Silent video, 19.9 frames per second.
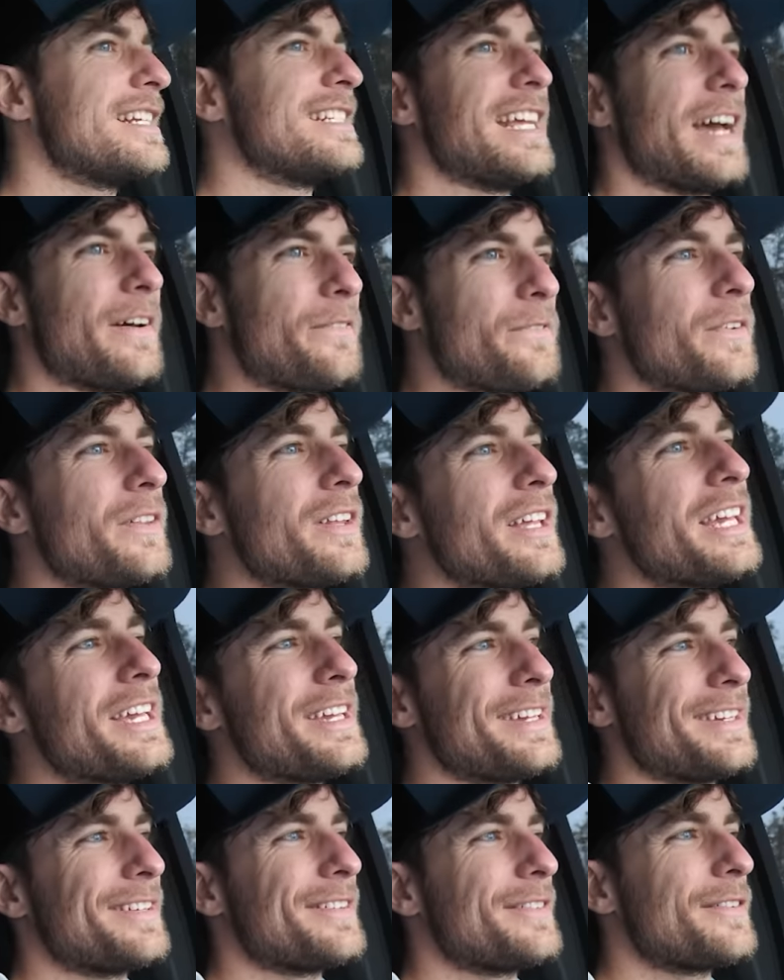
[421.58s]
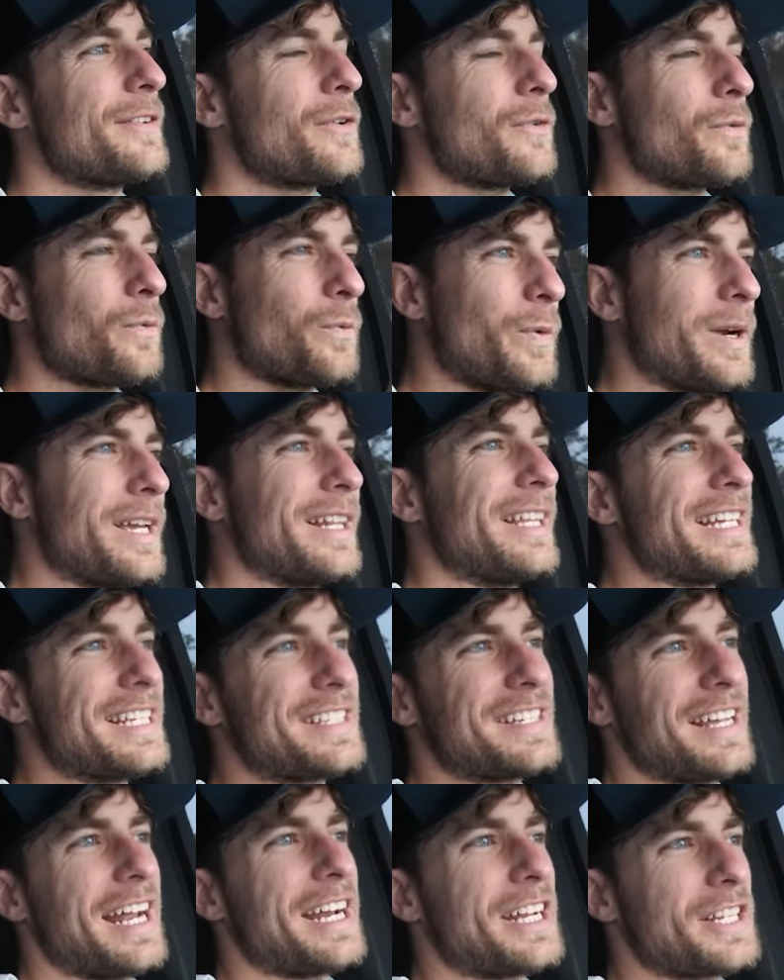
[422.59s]
Definitely really
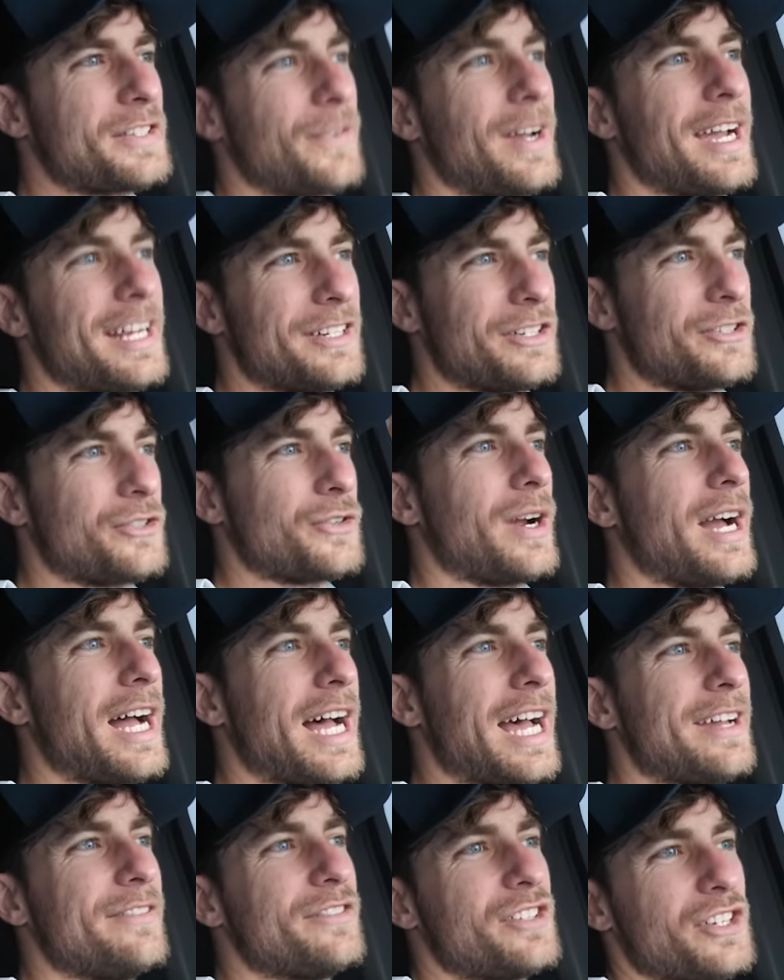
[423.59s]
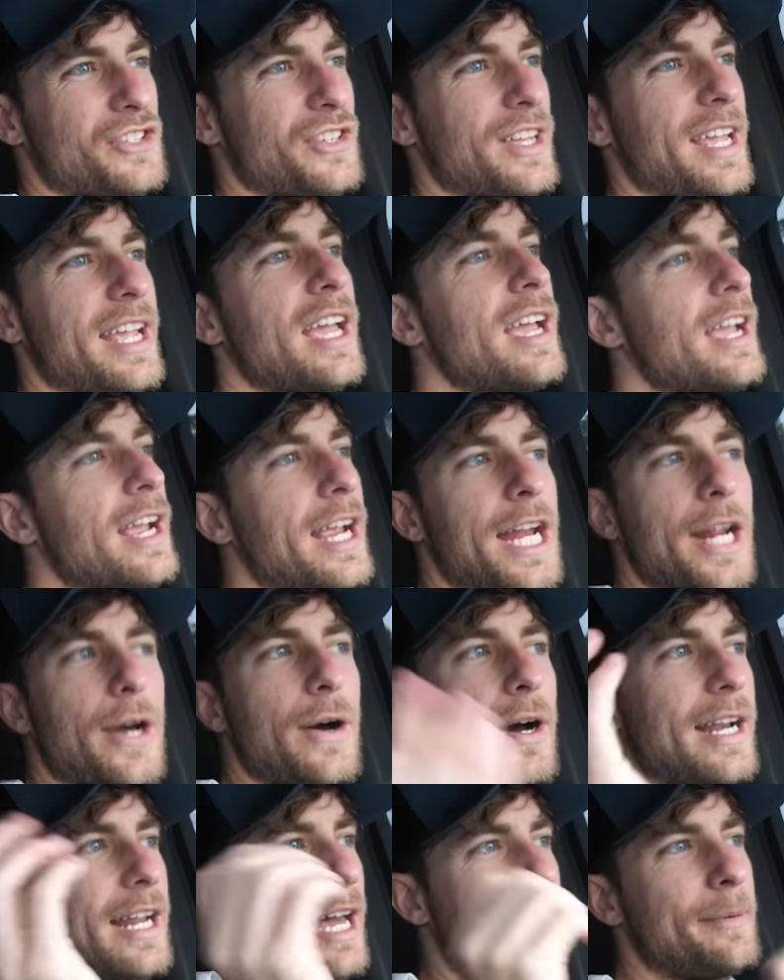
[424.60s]
satisfying to drive. Just like, you
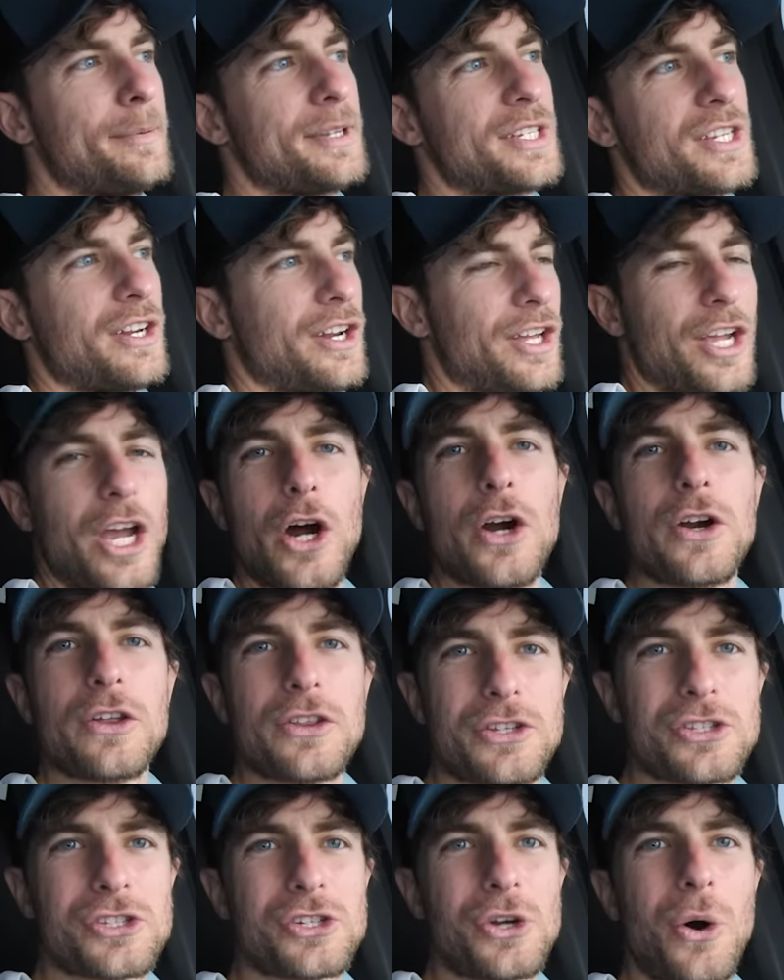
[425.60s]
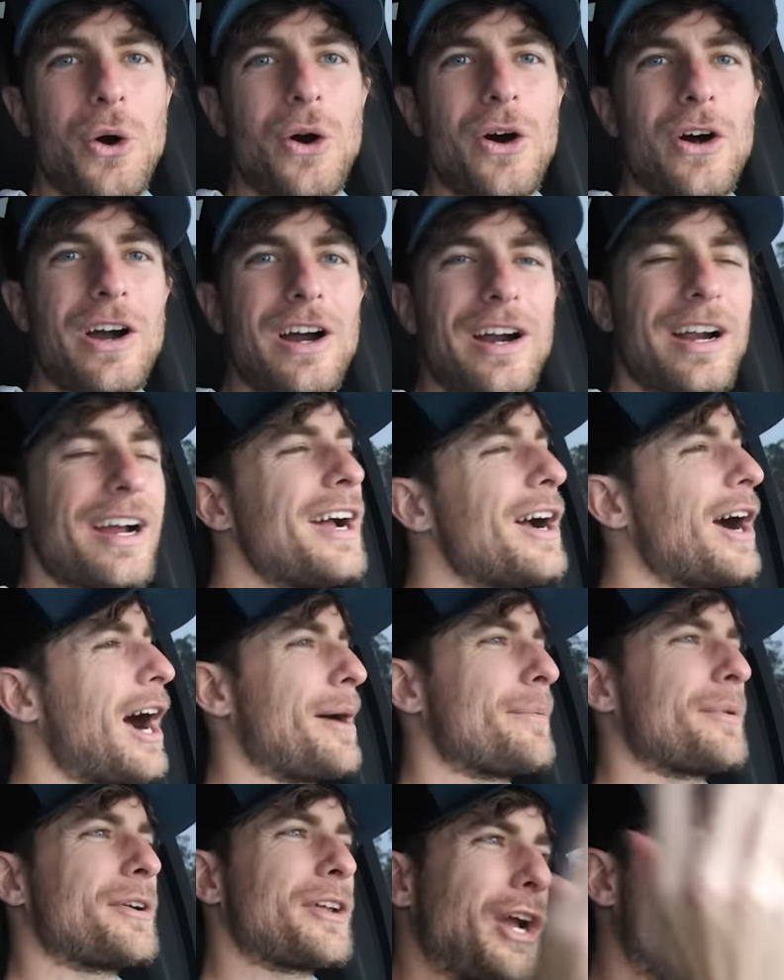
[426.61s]
know what, I'm just gonna go to the store,
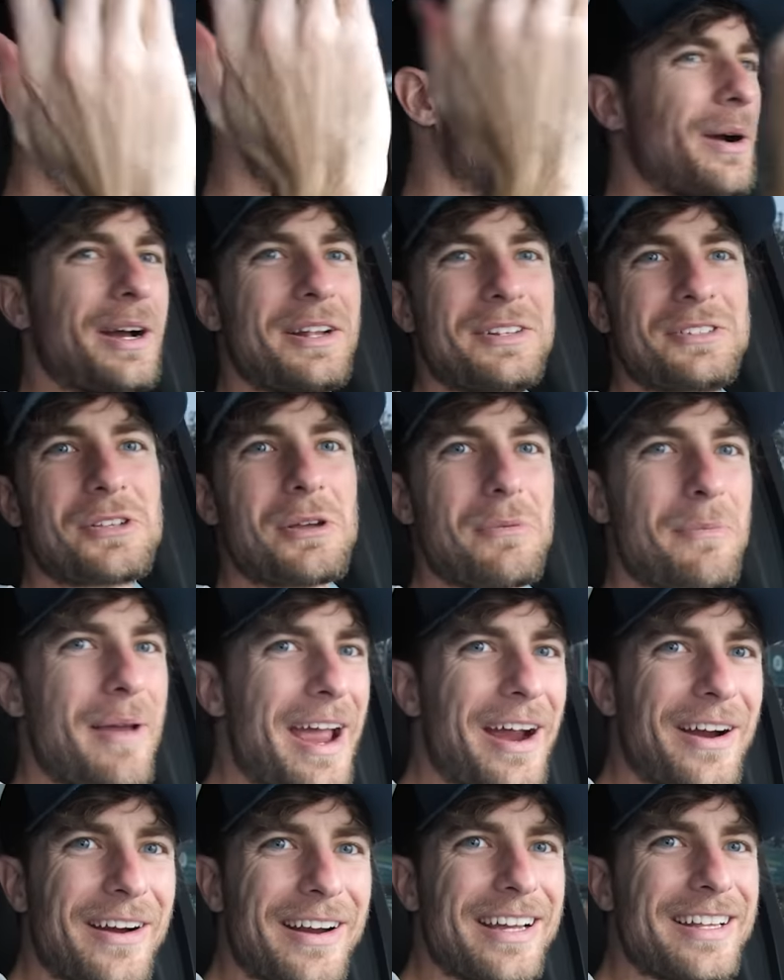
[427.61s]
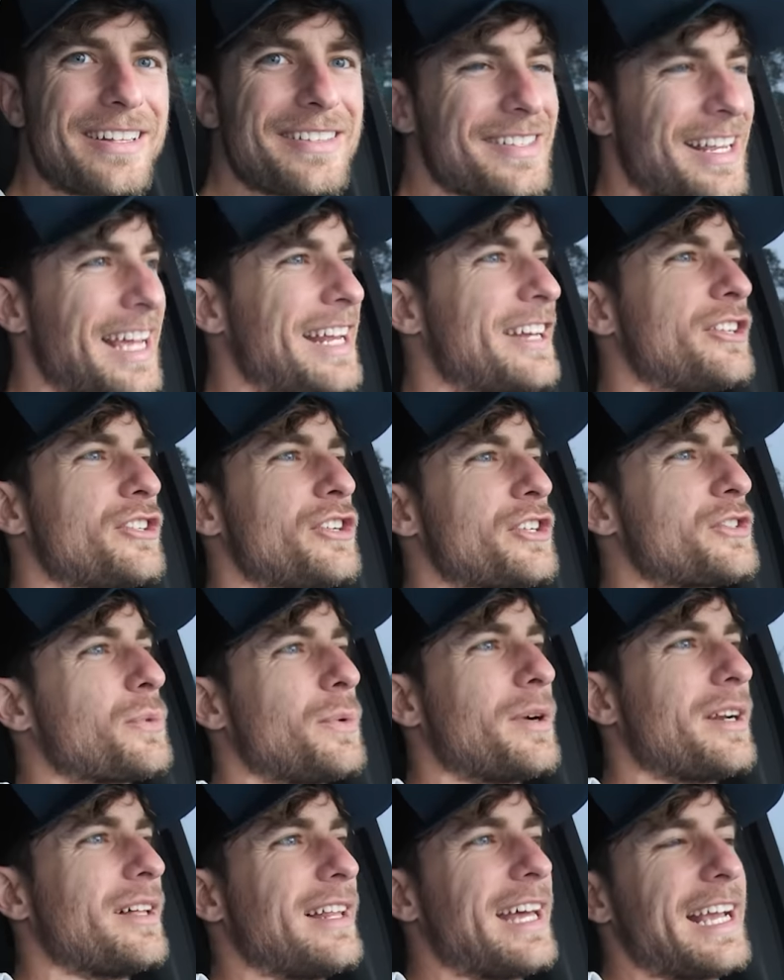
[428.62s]
I'm go run some errands, and you just
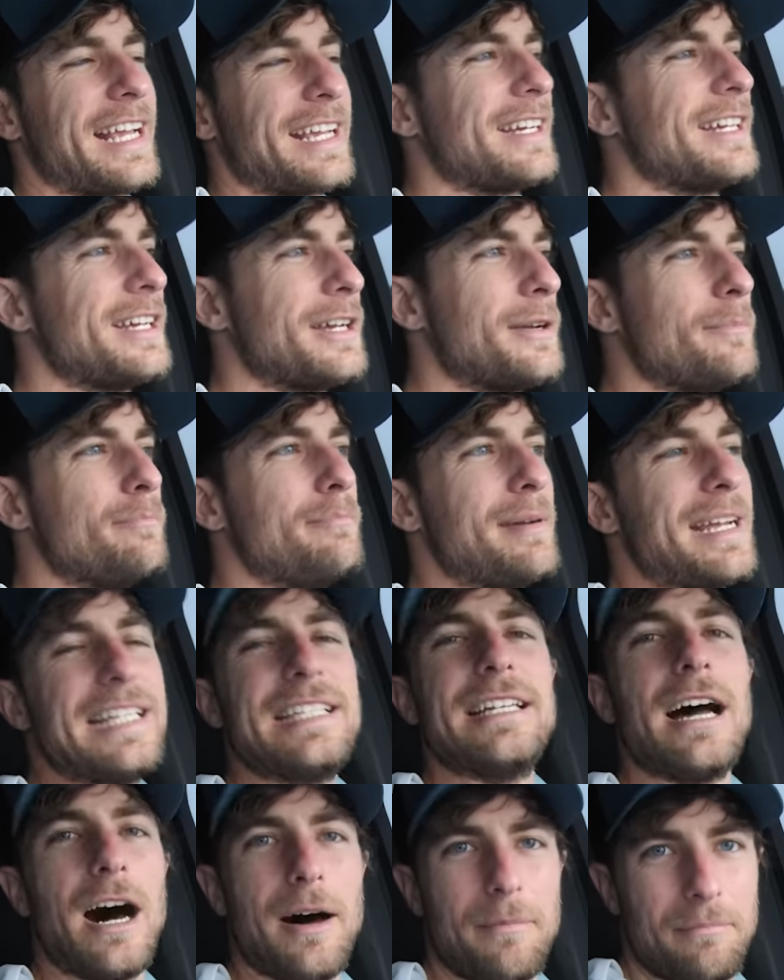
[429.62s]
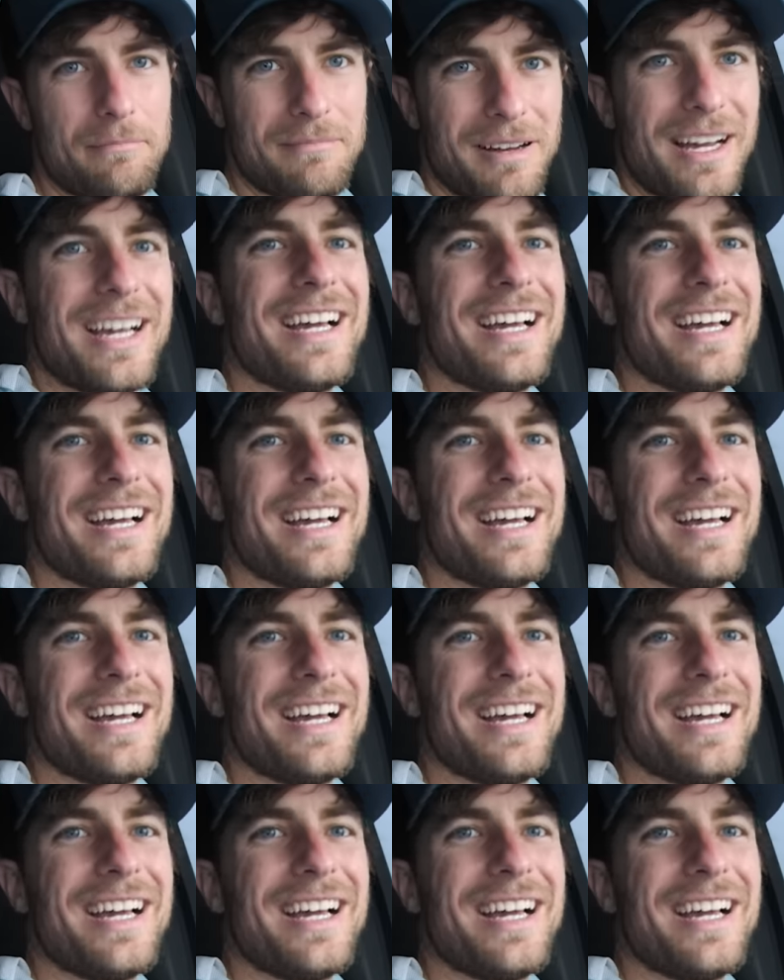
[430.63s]
wanna like be dumb.